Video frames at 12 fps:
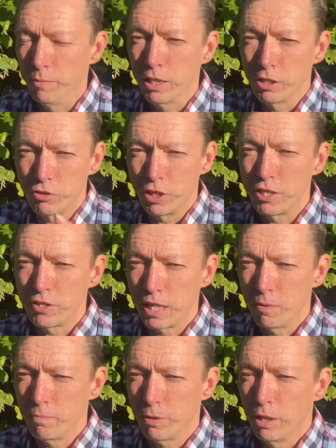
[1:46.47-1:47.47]
tree
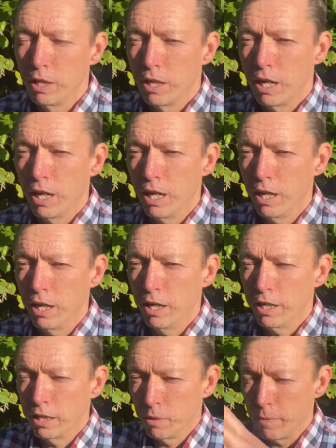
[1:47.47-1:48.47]
stump,
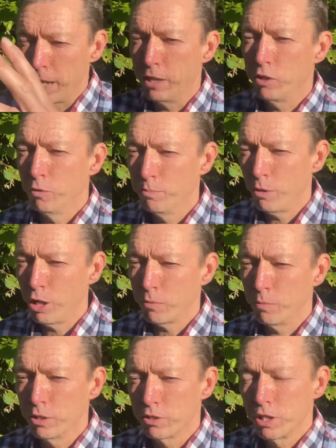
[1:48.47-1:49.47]
in the main
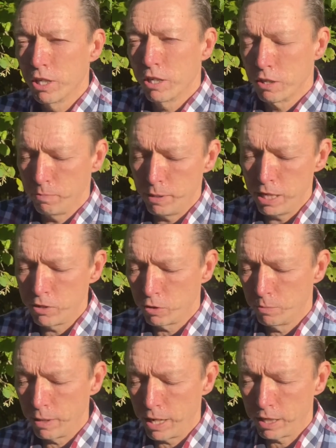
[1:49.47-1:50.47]
compartment, the bees will
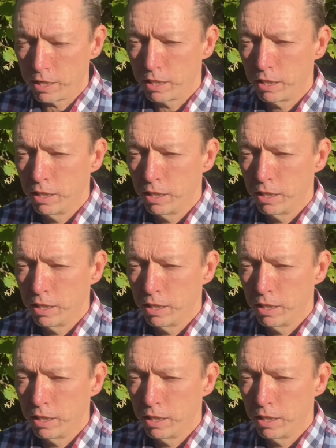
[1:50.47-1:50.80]
make